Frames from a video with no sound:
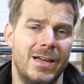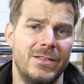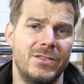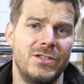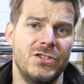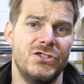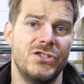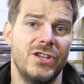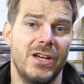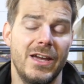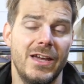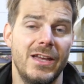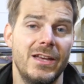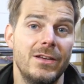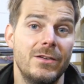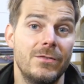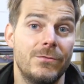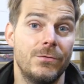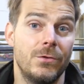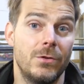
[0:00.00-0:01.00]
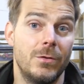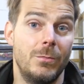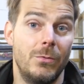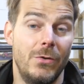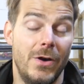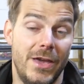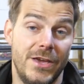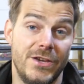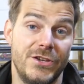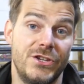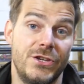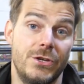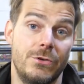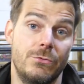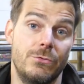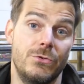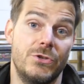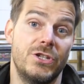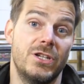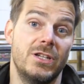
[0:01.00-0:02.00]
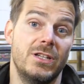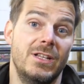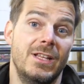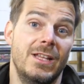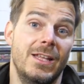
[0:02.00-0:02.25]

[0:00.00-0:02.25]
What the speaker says: design for the brake shoes.